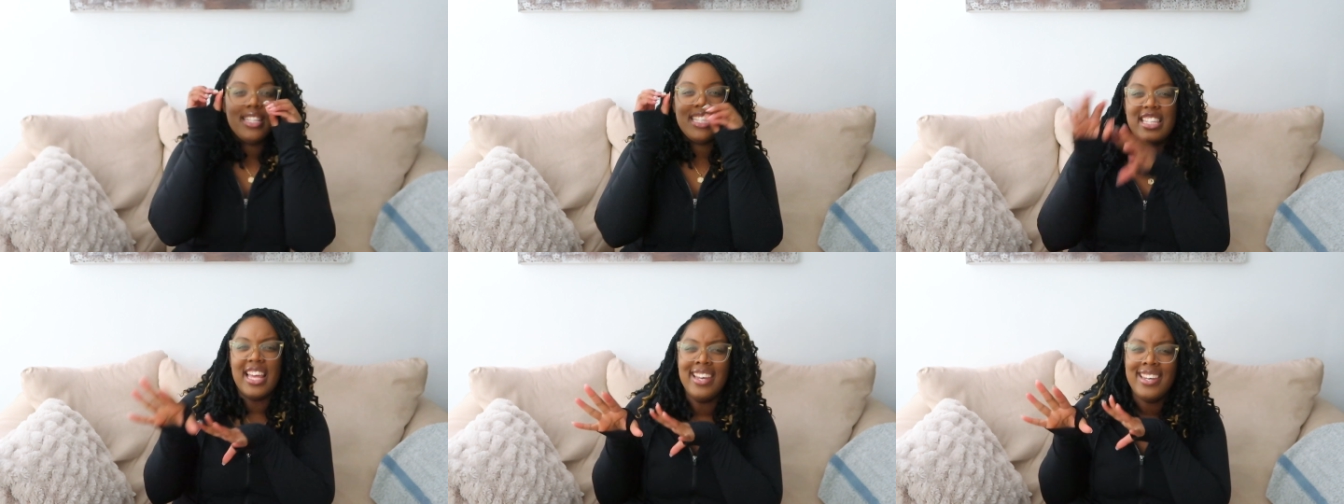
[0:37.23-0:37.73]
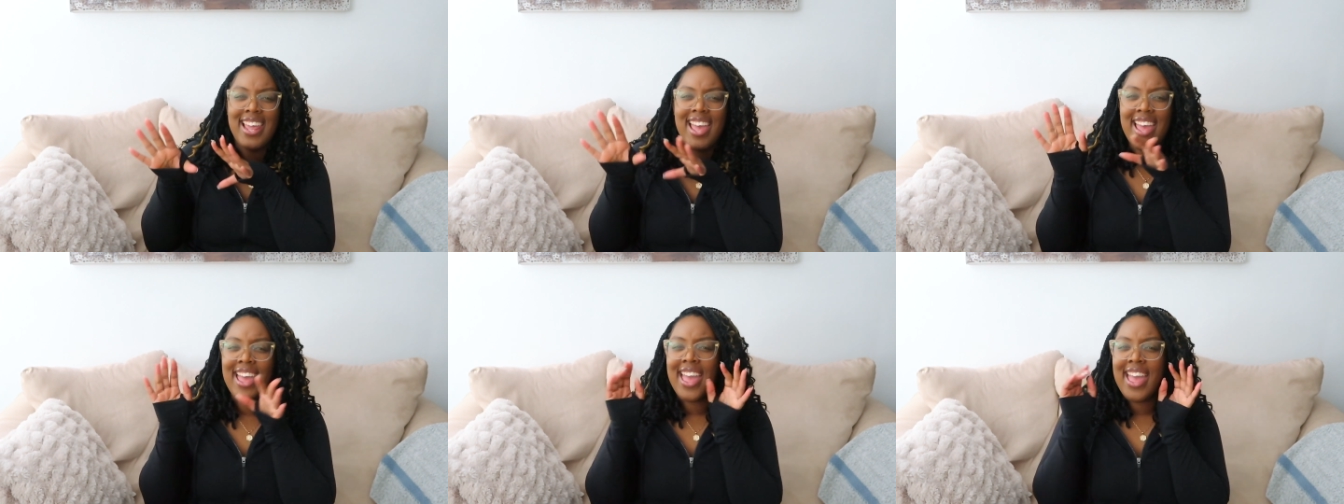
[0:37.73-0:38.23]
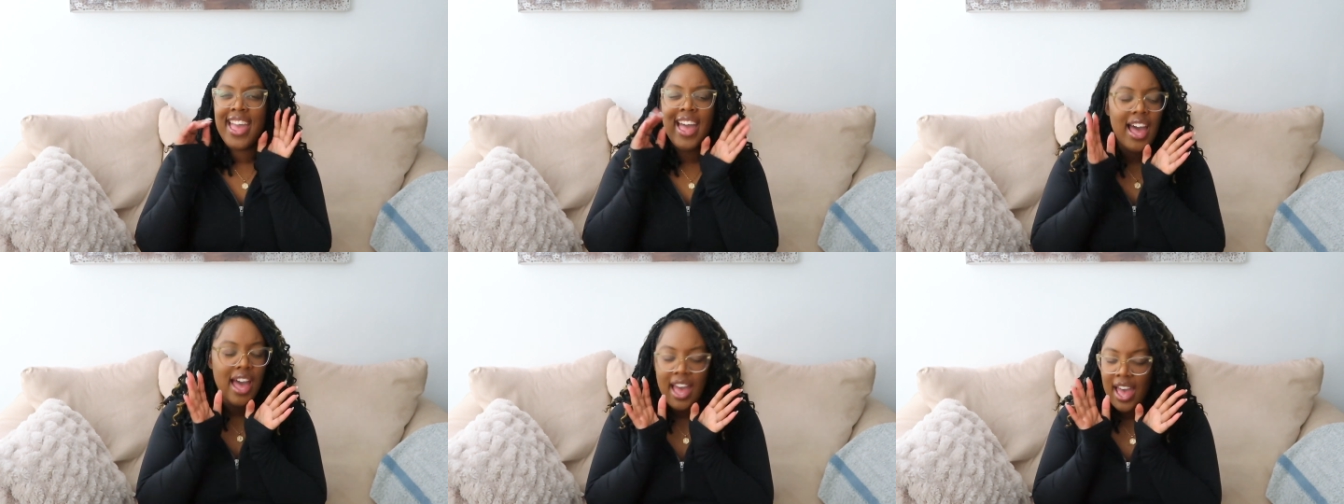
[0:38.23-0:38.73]
Sunday.
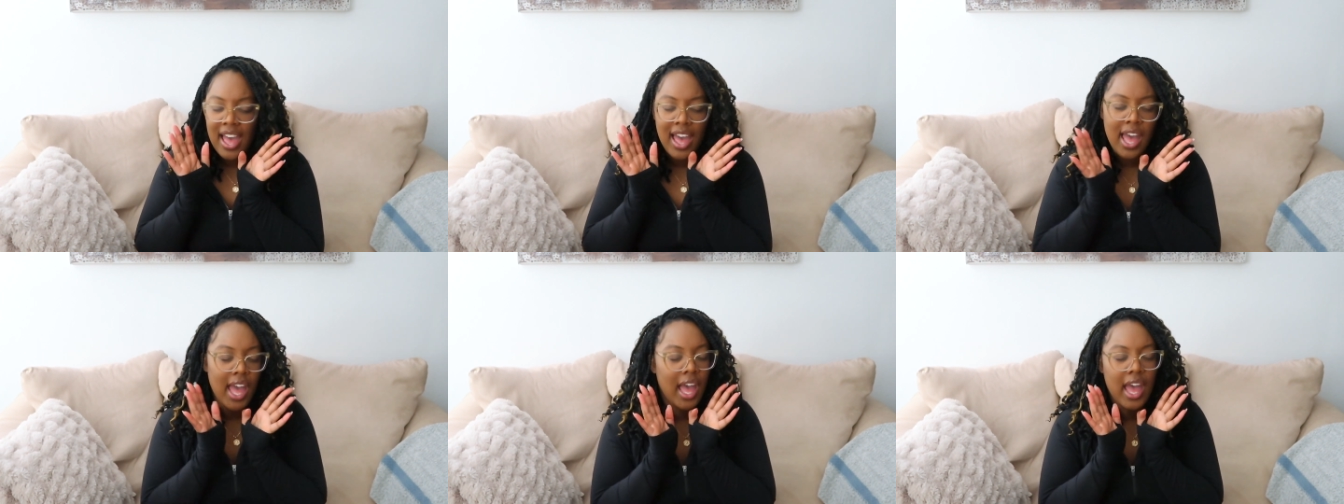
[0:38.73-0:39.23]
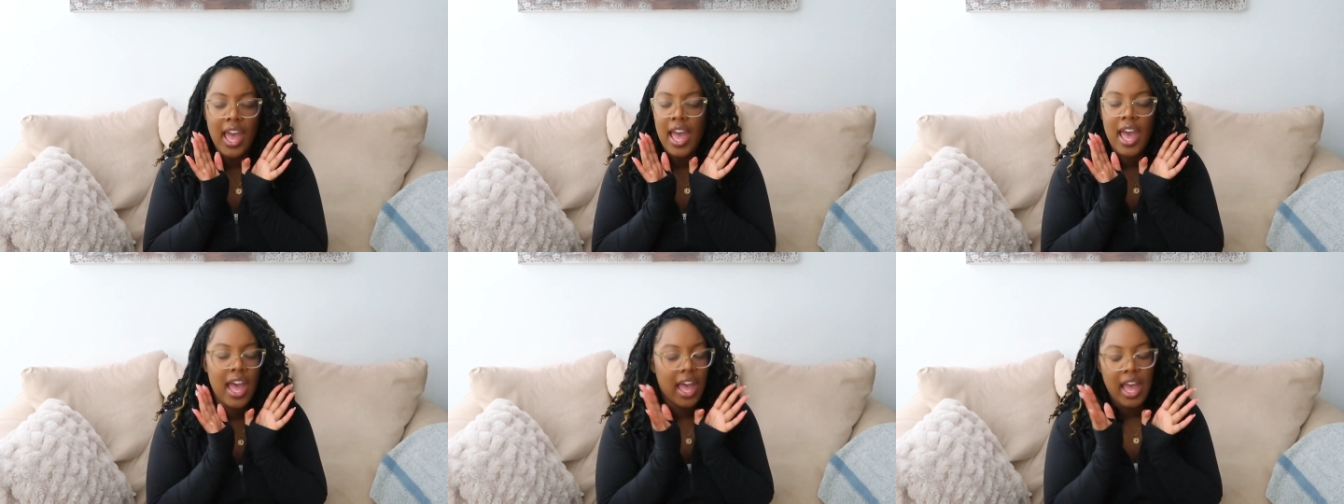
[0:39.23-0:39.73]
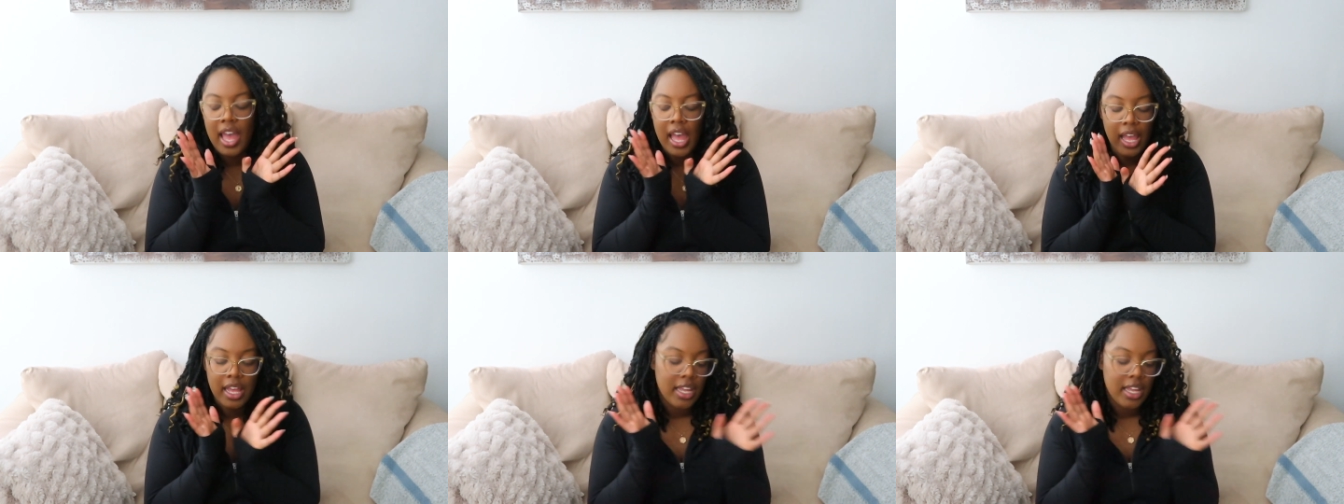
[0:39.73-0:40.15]
Ah.